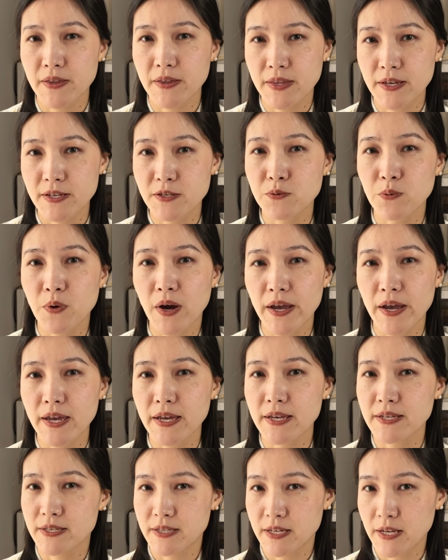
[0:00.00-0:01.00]
and that's
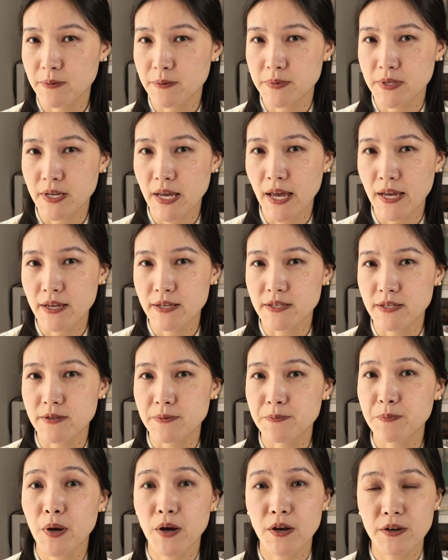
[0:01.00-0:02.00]
why it's deemed
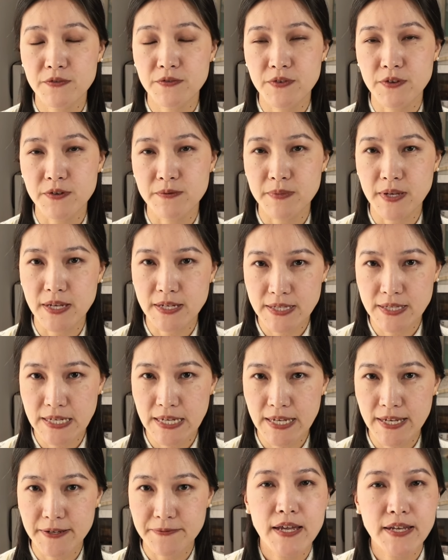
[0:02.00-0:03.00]
as perfume in
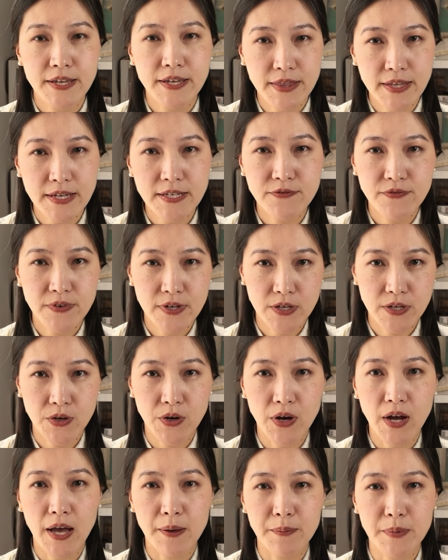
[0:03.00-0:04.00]
tea. And in this
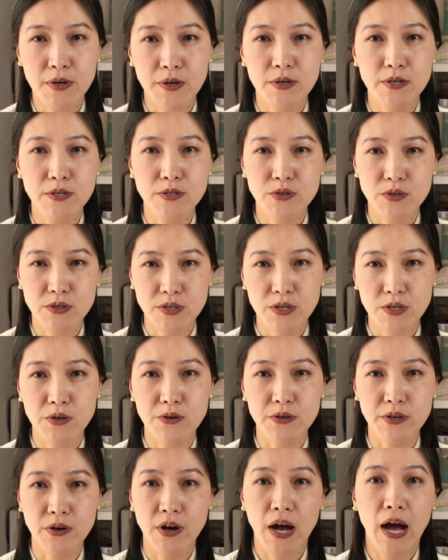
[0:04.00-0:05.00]
video, I'm going to show
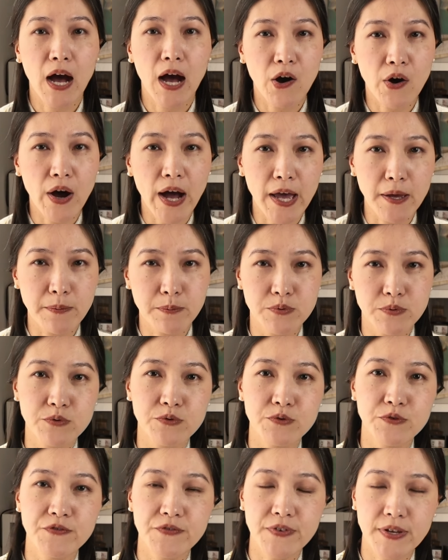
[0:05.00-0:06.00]
you how I
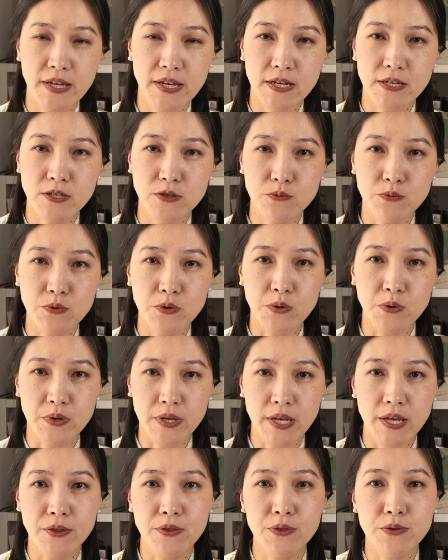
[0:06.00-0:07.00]
brew Pheonix
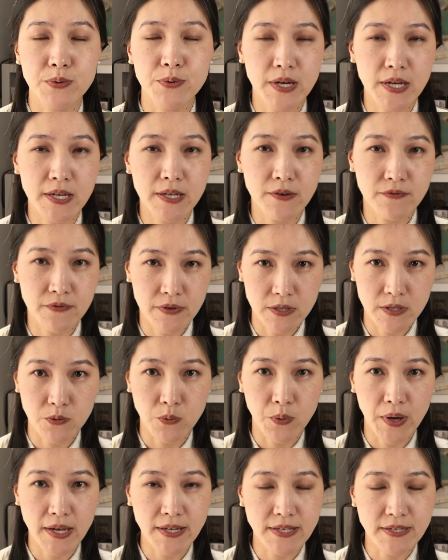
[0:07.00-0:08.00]
Oolong in 3 different
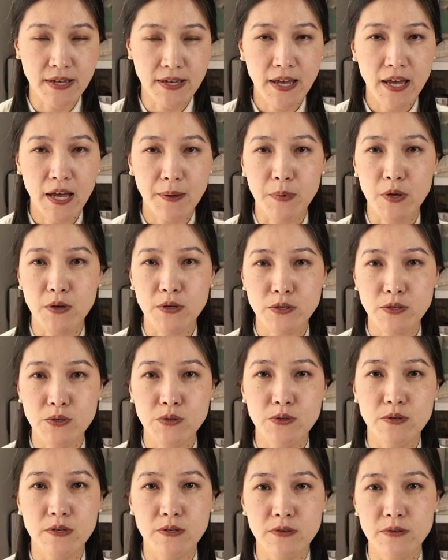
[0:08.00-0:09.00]
ways. I'm going
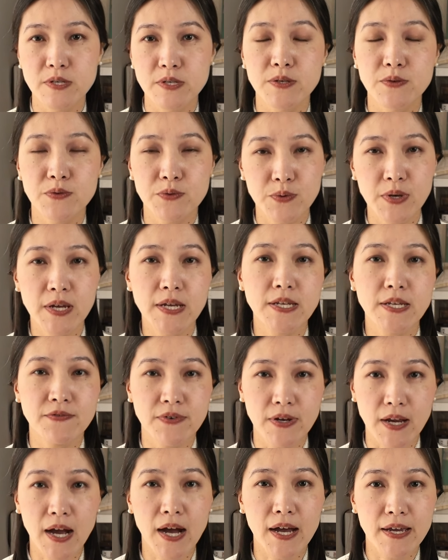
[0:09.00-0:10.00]
to use 3
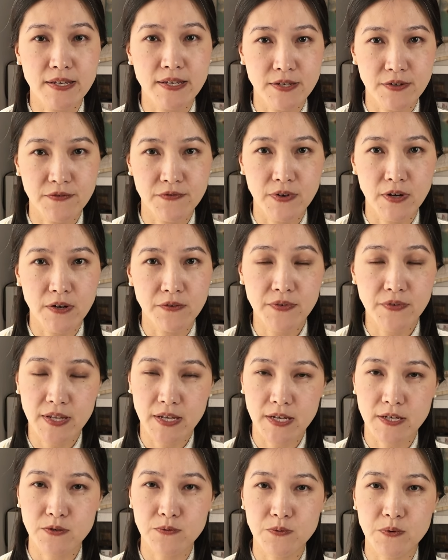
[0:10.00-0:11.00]
different kinds of Pheonix